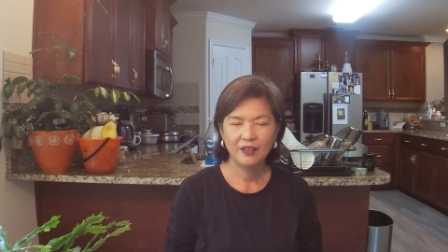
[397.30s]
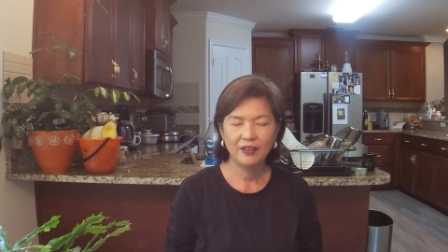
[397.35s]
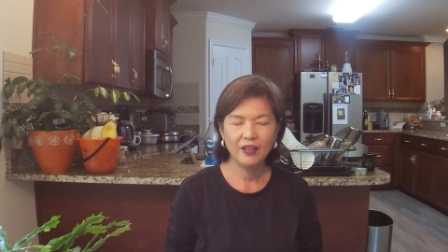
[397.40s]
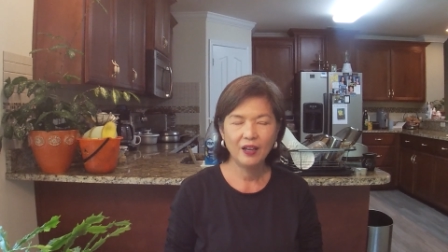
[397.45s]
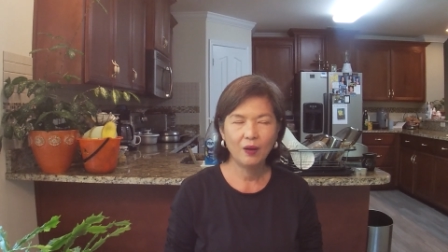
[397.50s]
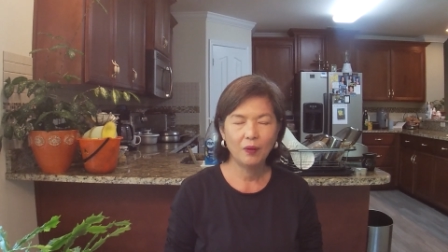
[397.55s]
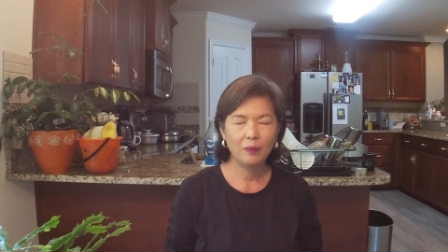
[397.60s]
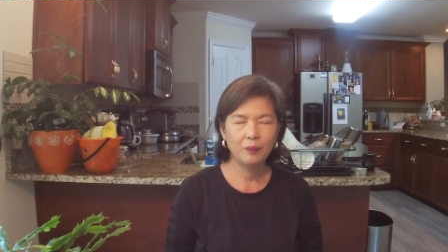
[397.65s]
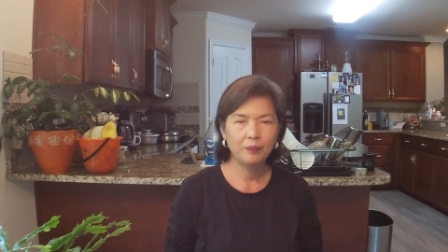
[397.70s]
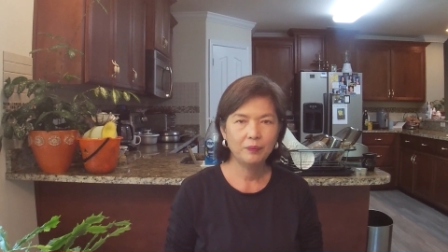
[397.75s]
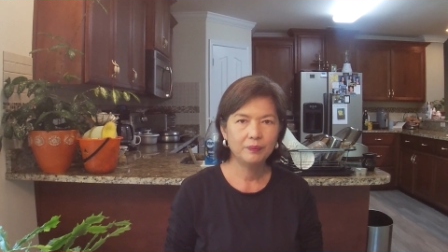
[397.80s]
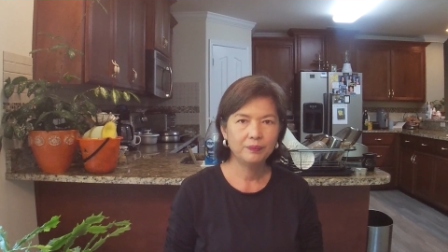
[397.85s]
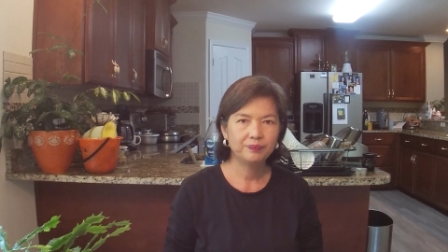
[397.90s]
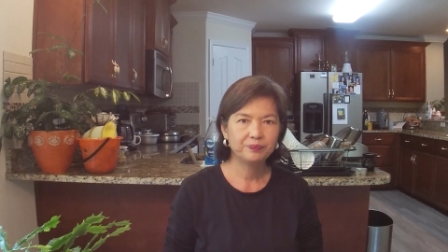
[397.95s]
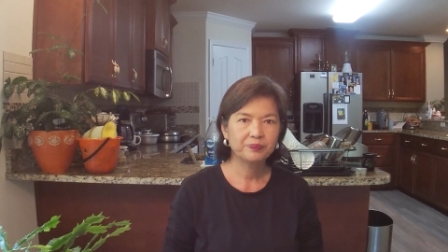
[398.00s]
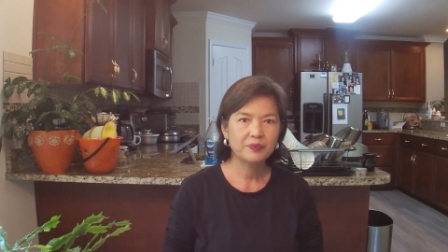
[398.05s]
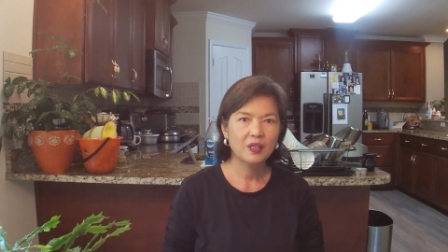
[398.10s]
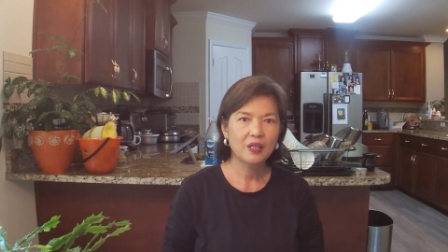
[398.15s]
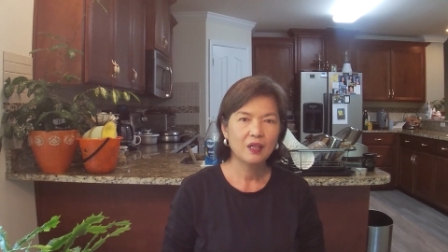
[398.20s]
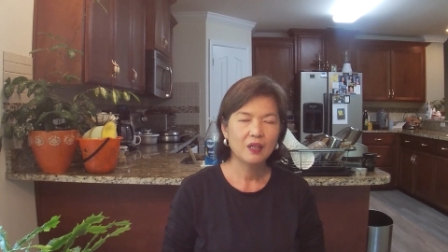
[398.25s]
Now,
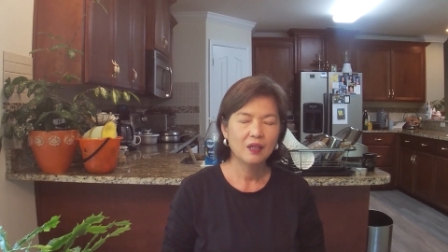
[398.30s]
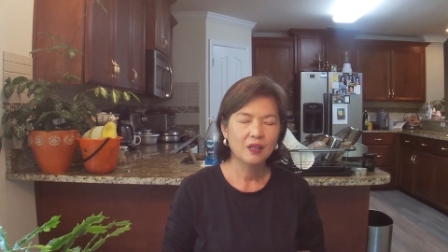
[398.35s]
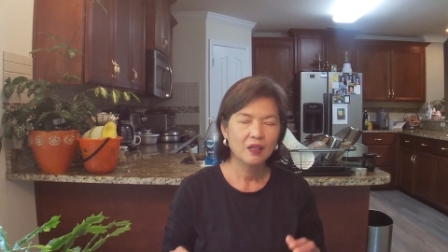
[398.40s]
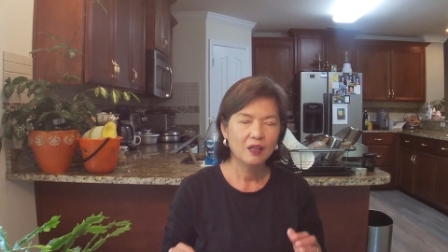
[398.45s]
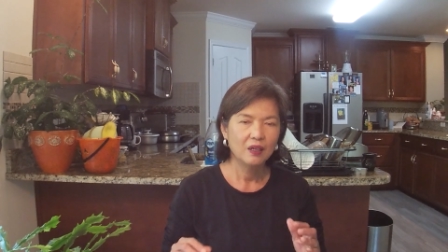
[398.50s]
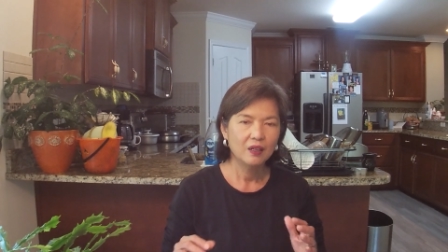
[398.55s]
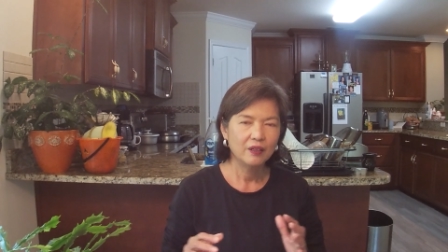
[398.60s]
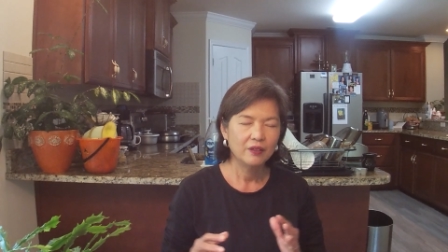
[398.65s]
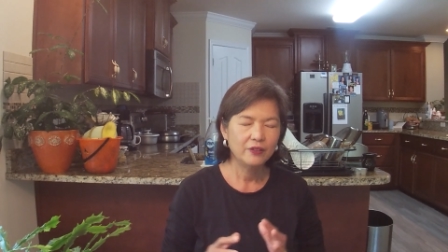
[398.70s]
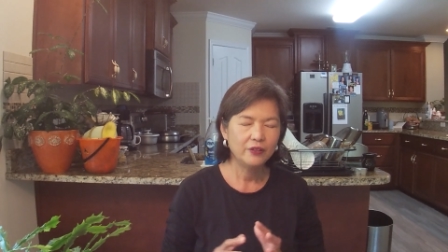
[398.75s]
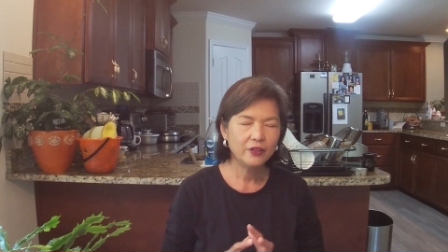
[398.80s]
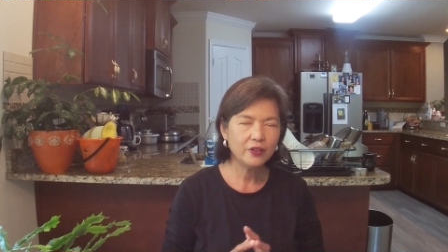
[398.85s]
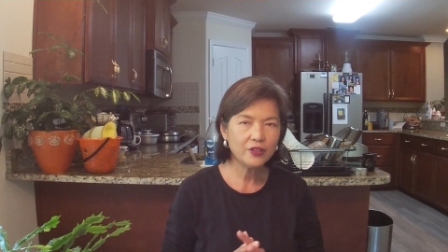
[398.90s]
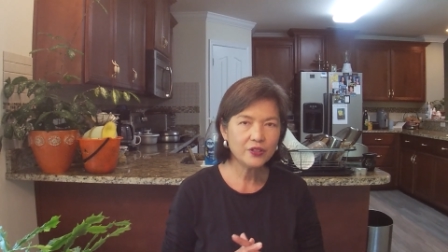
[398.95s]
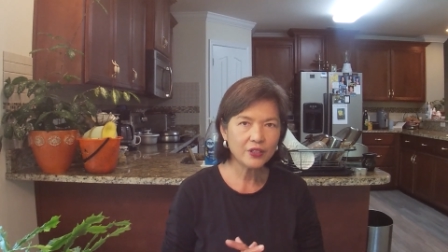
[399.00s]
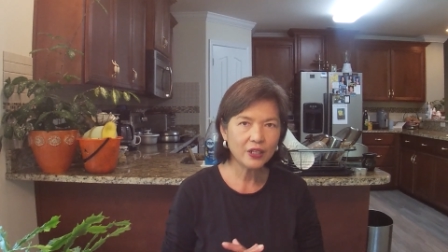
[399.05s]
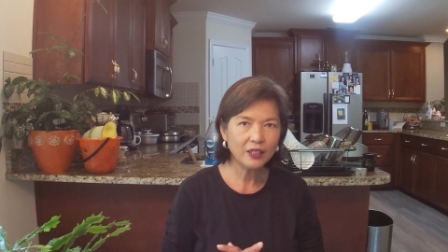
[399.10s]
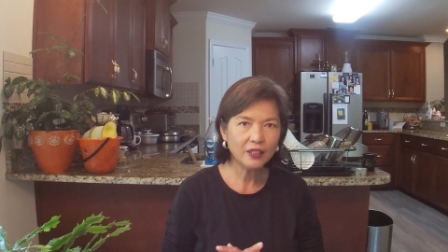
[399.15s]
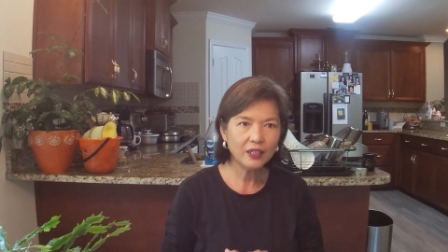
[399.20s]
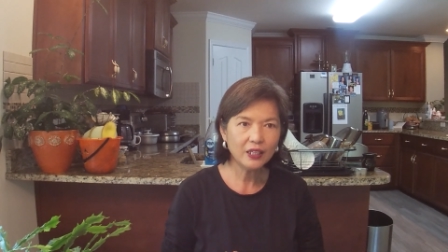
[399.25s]

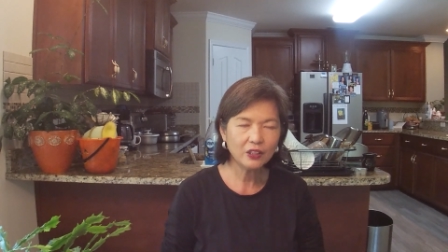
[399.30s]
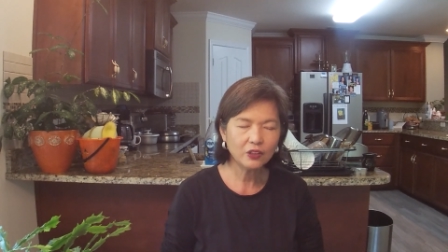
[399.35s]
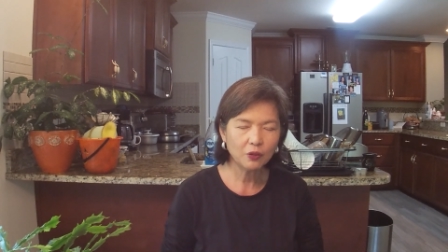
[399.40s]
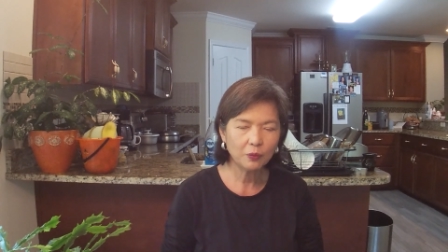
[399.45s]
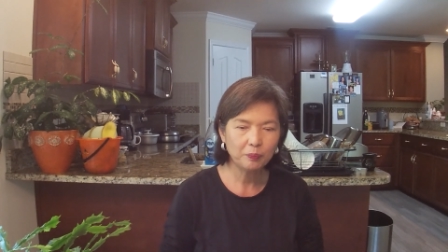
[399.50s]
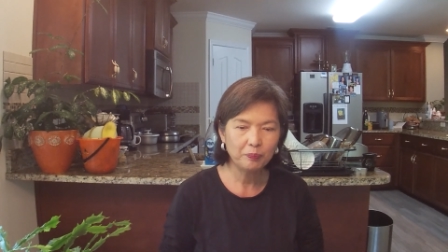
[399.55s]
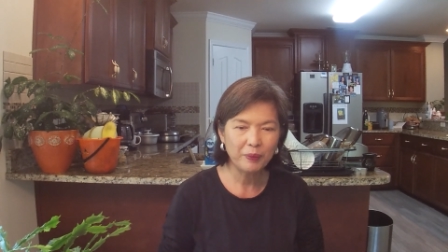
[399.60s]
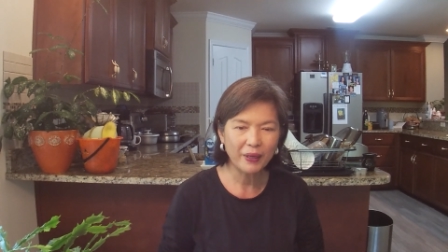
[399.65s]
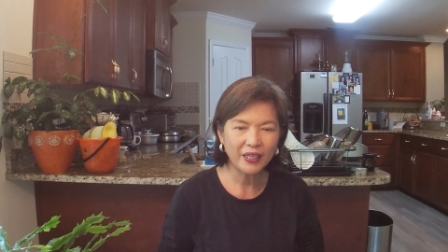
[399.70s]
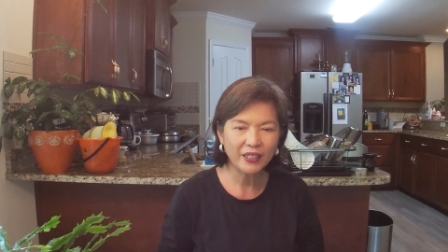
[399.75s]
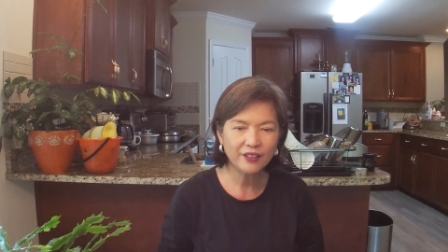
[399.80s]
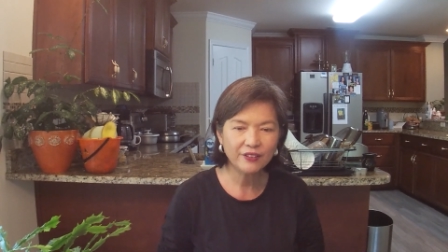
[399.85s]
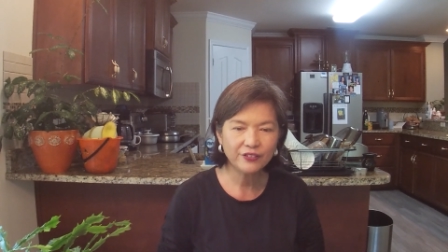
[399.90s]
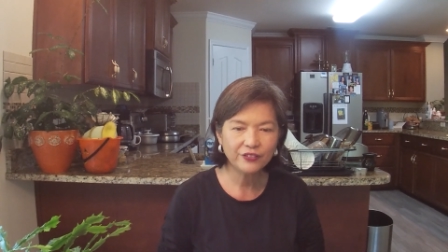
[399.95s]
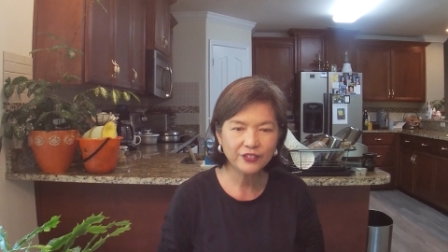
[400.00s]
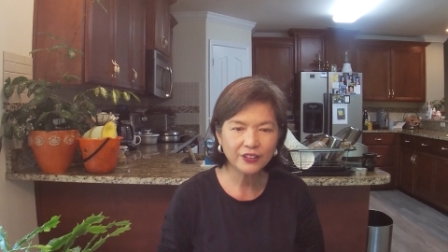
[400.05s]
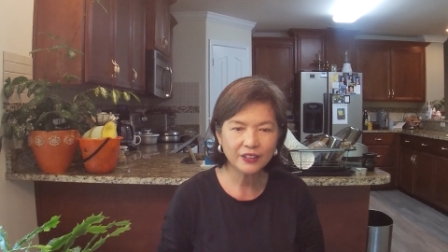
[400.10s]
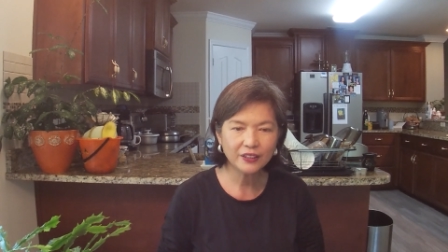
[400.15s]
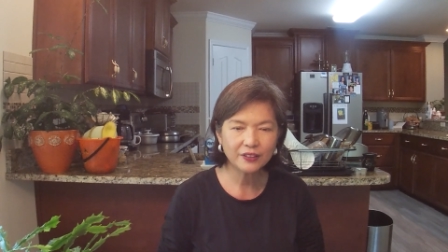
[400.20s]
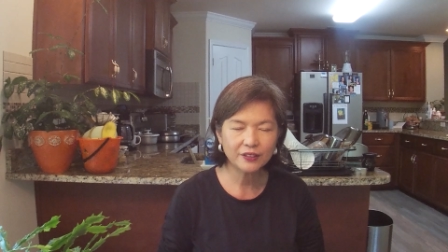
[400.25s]
there's a lot of
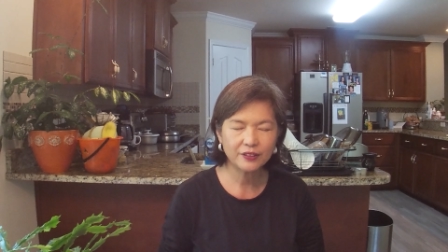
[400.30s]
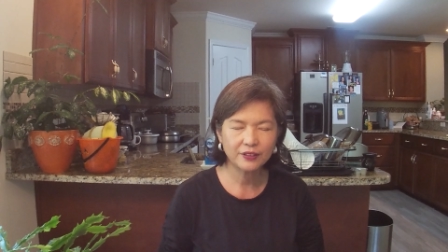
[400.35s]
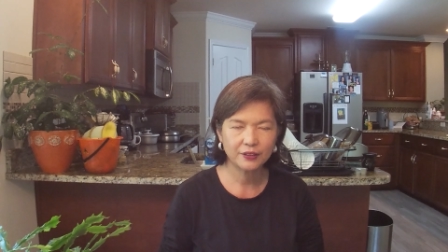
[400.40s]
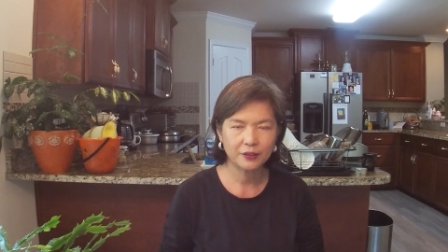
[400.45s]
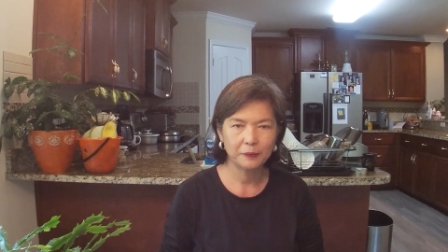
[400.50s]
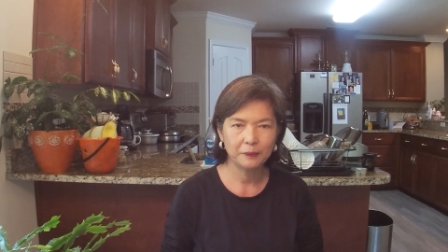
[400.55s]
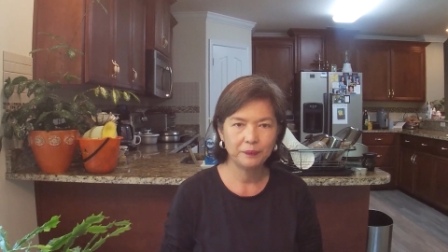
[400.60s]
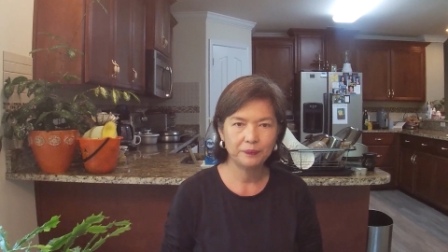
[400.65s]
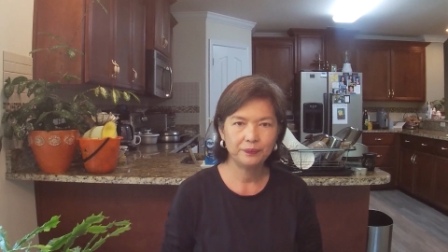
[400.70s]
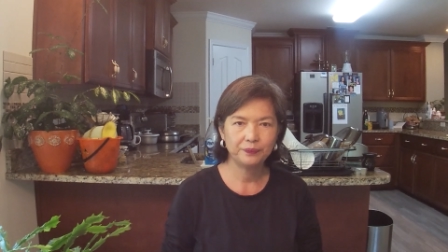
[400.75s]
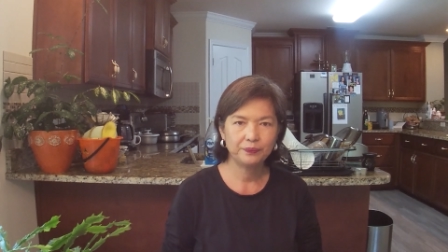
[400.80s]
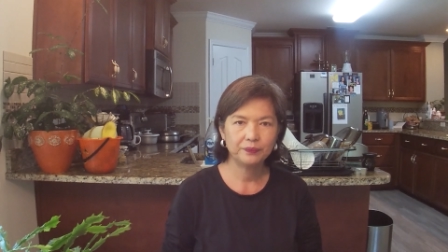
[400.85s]
benefits